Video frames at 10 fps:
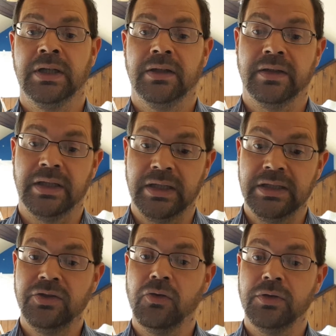that
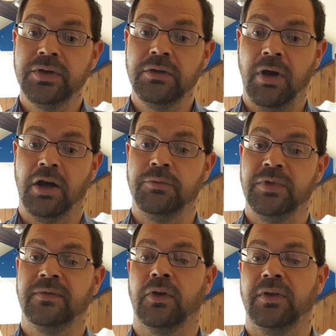in your new home
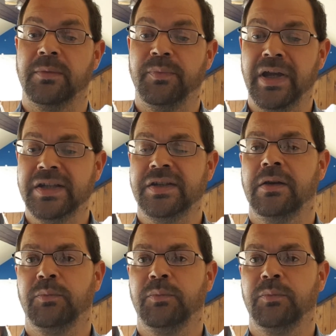you've got the best